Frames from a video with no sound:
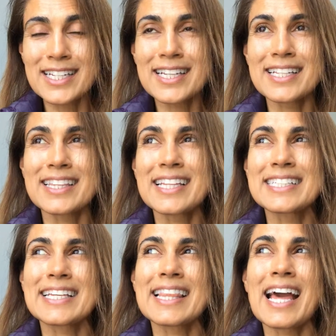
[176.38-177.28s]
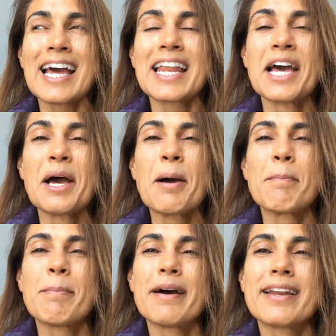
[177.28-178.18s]
it and things like that.
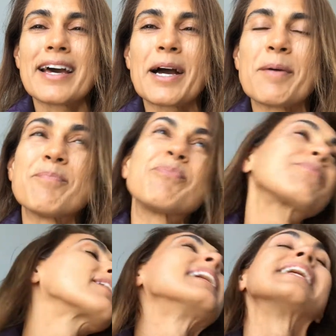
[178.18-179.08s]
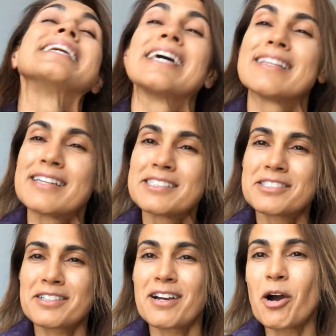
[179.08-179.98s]
But um, yeah,
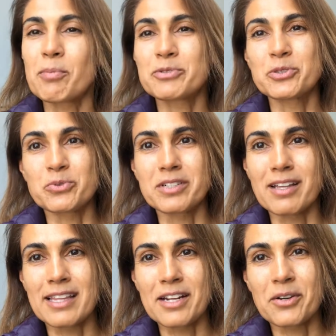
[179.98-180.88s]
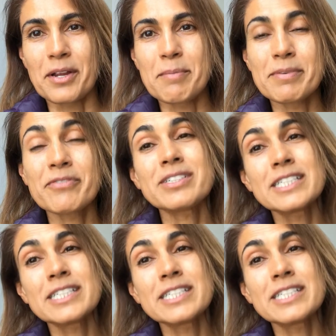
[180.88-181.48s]
lunch uh, options were not that great. But for